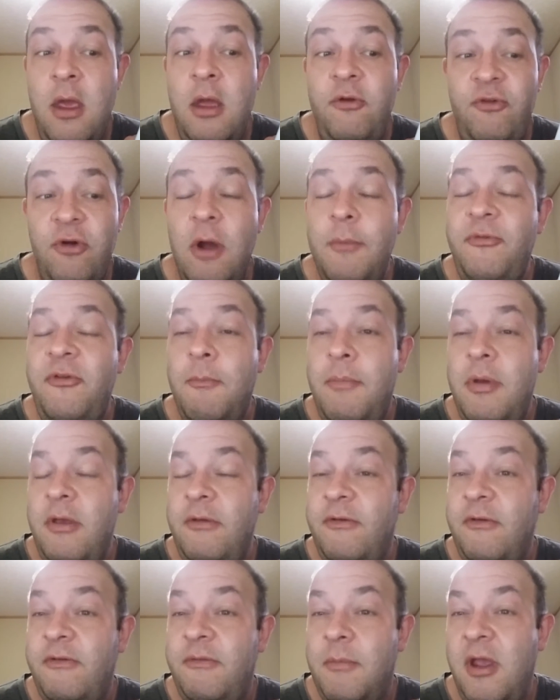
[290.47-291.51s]
Trump's a
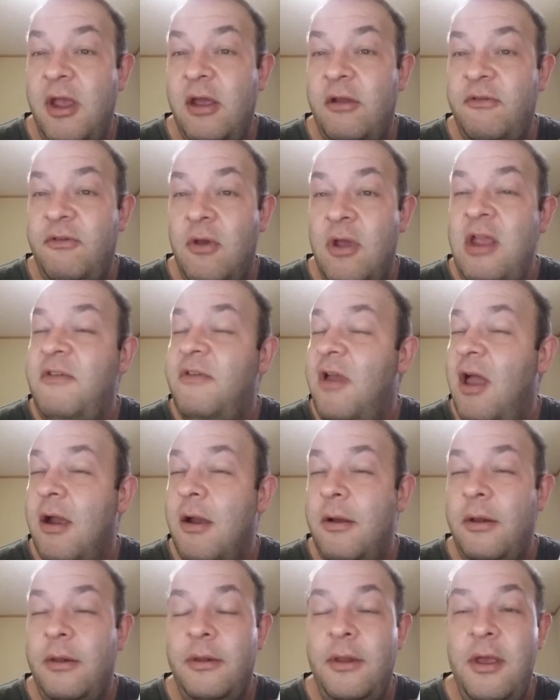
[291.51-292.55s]
businessman, so he's not
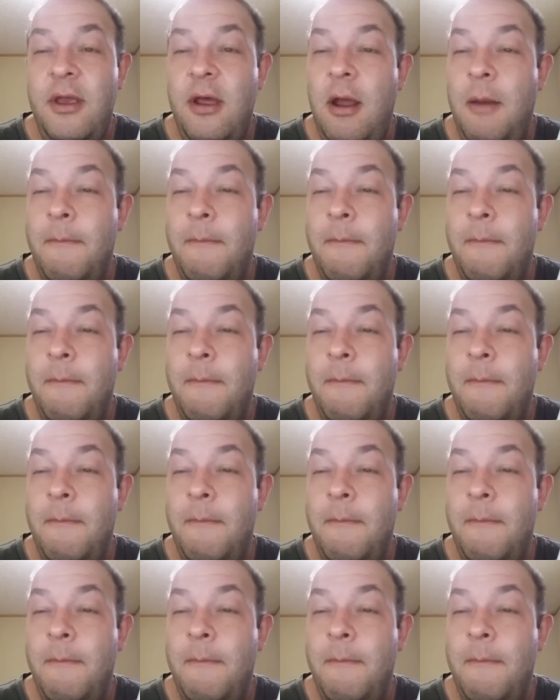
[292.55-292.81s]
going to let